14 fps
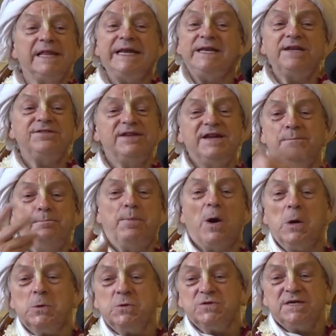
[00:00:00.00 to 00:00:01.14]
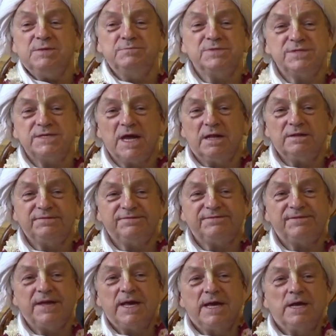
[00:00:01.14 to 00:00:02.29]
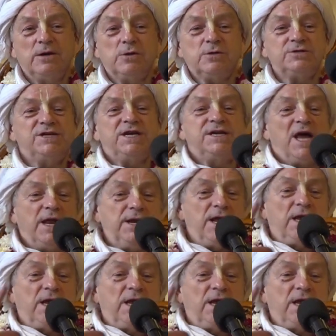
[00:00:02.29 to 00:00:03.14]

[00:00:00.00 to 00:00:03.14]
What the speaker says: He doesn't impose himself. Lord Chaitanya